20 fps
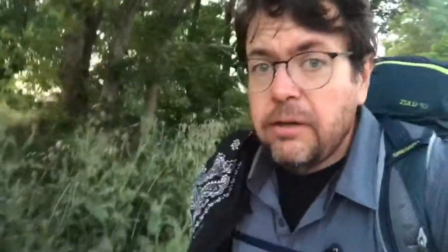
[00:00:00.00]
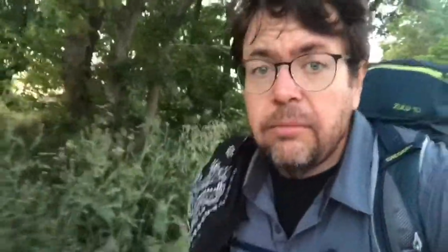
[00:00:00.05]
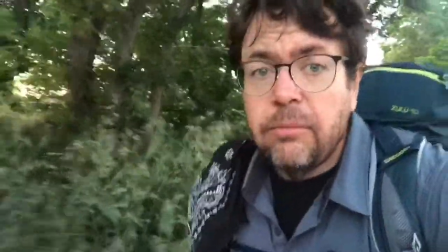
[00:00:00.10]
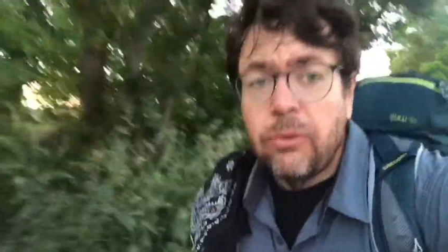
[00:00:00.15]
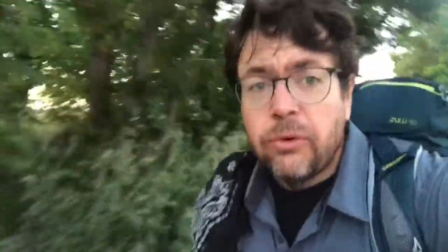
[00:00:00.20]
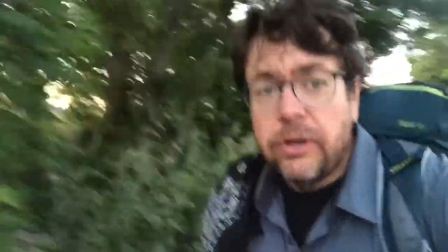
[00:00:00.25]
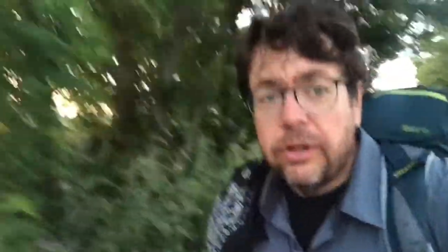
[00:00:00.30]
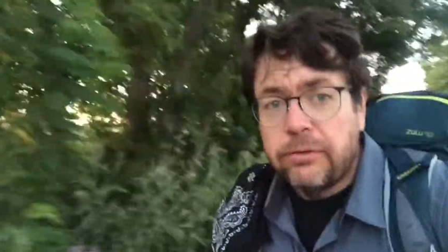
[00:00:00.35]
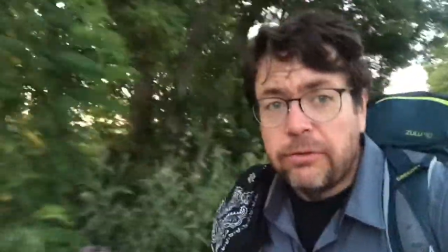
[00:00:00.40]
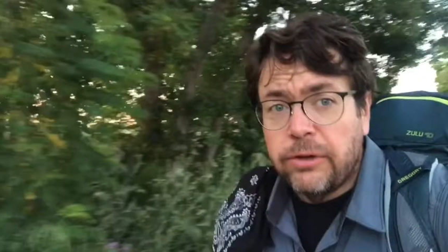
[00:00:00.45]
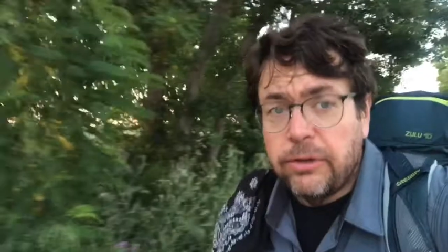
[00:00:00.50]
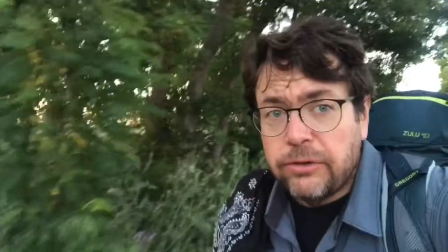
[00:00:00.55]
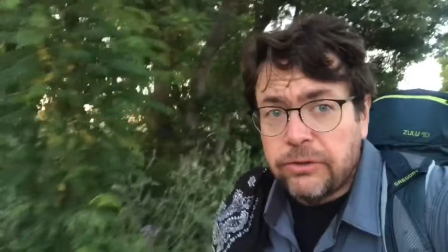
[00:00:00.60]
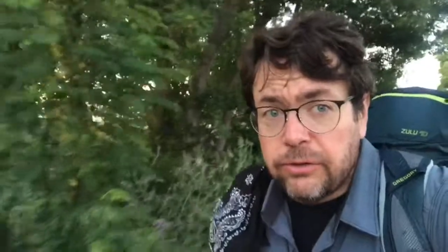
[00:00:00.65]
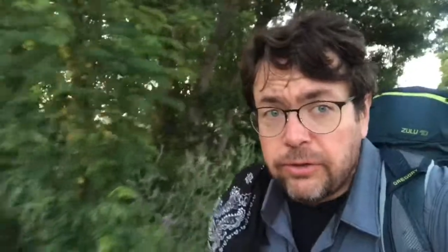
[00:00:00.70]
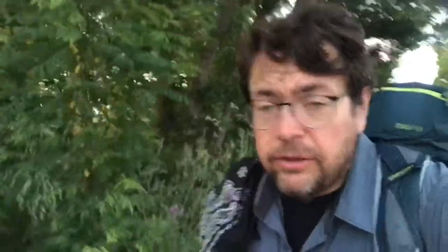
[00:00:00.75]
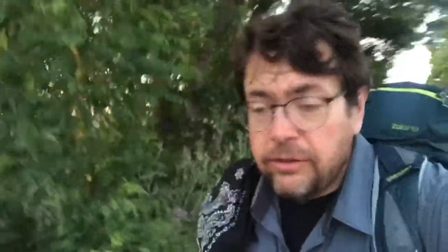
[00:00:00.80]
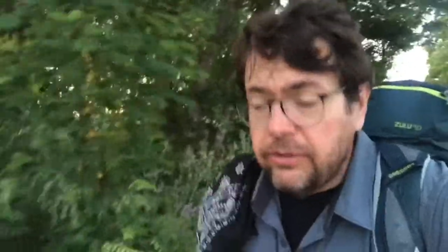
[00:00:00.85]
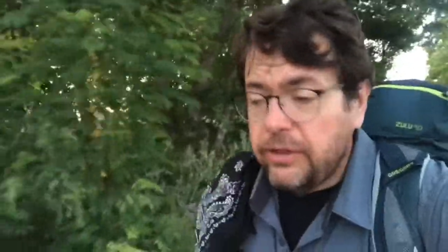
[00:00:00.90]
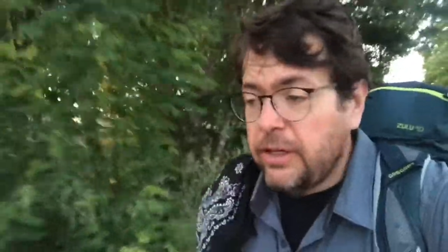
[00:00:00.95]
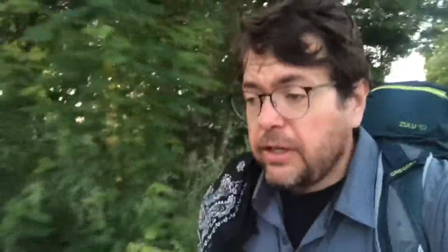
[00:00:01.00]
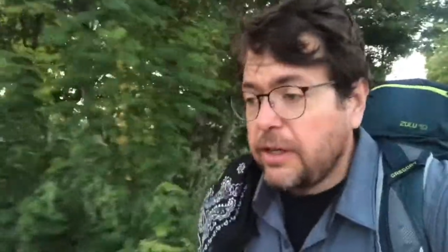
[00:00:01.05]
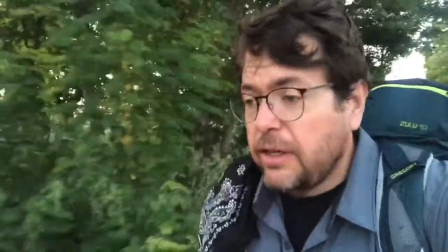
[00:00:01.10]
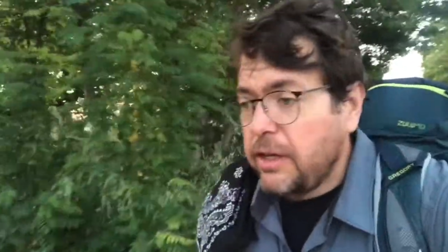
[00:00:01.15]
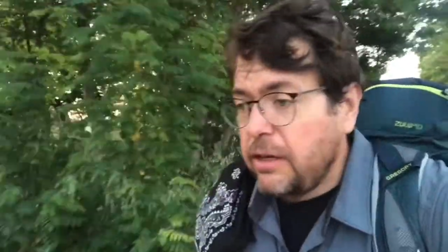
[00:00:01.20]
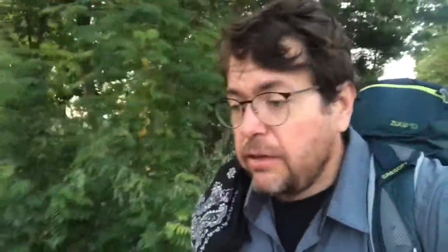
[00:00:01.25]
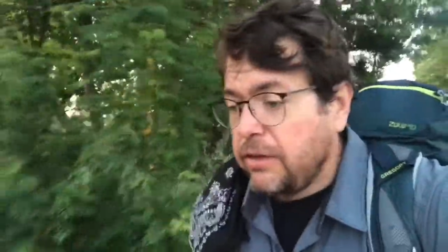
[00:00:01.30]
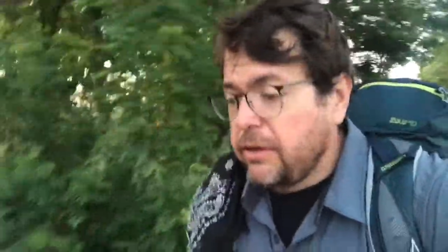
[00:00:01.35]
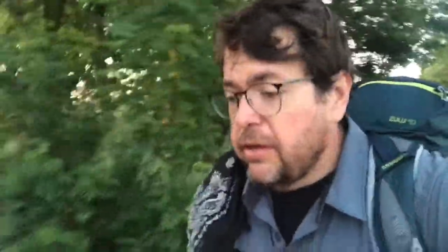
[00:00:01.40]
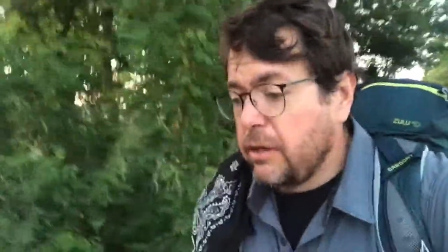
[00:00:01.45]
morning rosaries and that kind
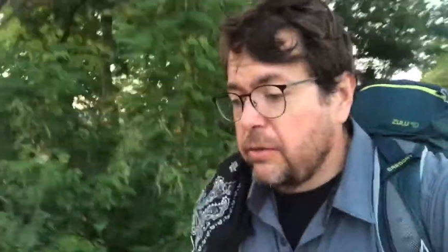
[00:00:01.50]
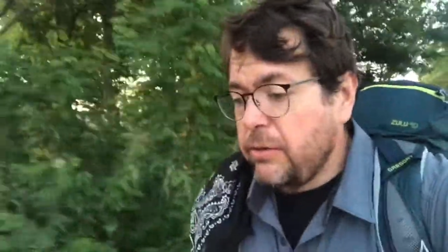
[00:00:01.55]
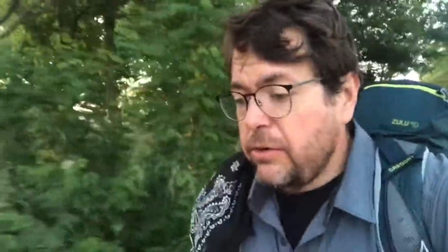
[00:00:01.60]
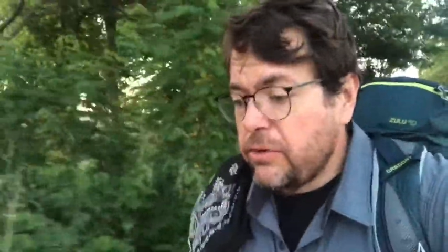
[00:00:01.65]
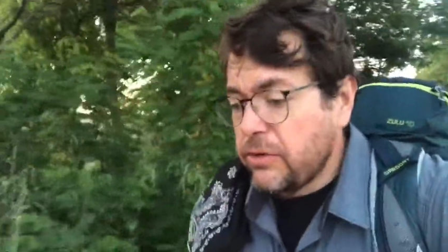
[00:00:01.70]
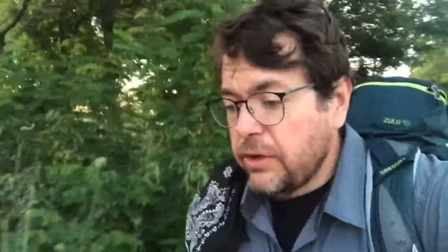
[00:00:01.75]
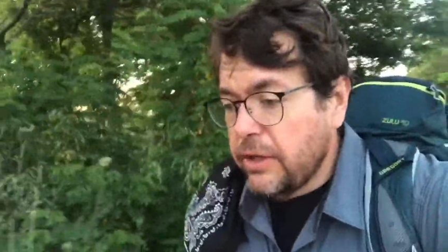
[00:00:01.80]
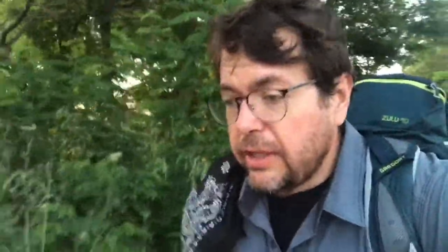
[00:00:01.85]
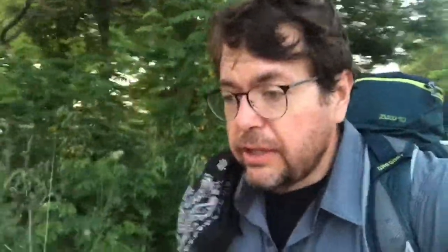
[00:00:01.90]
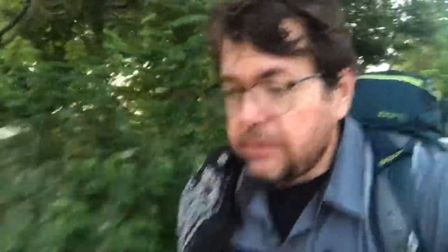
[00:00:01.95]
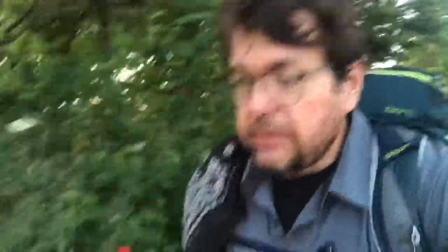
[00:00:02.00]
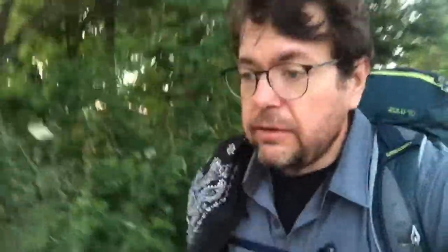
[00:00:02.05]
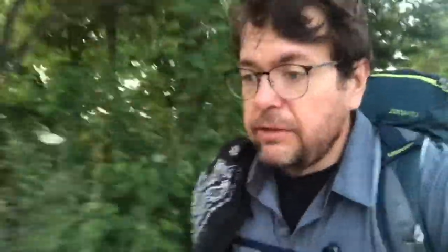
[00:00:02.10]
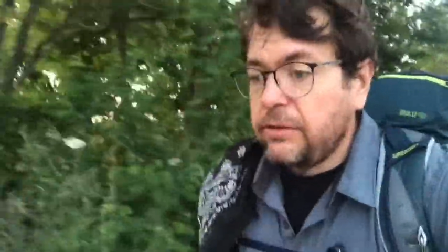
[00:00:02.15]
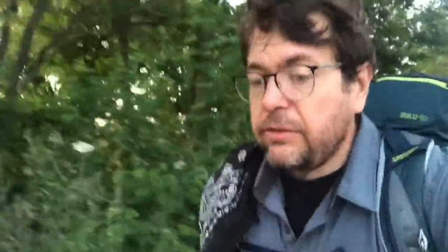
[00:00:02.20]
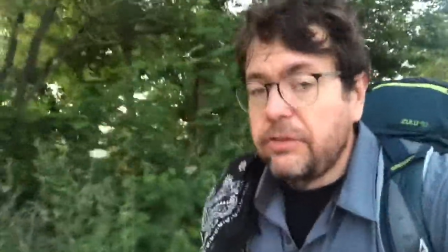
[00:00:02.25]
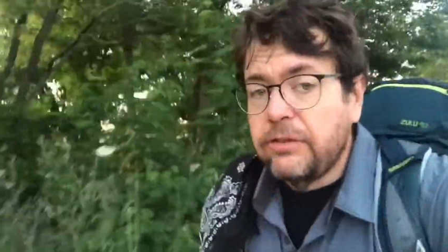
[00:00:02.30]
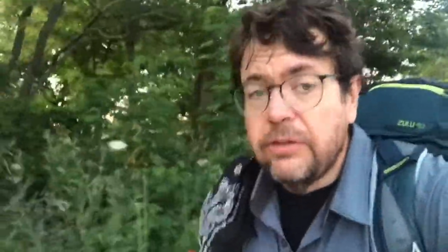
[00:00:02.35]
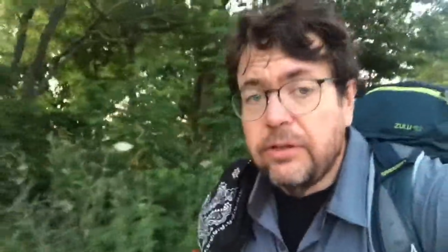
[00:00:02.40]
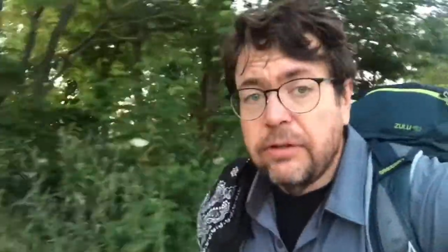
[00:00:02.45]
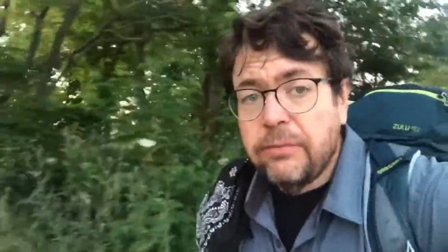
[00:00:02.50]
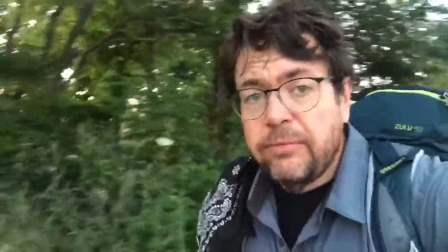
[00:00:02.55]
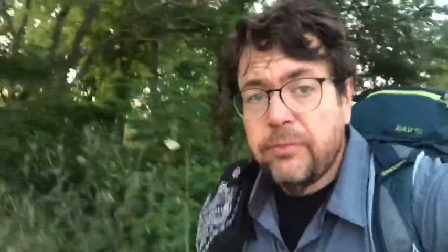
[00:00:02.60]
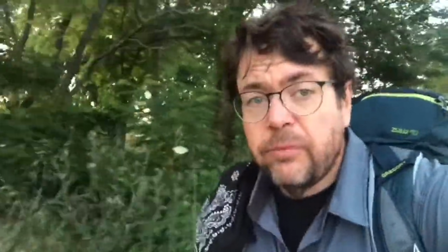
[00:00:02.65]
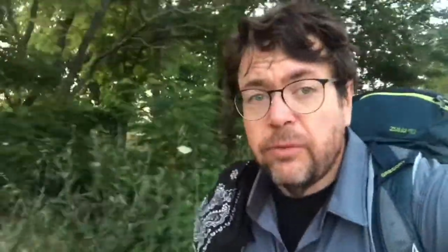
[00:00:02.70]
of thing, we usually like to listen to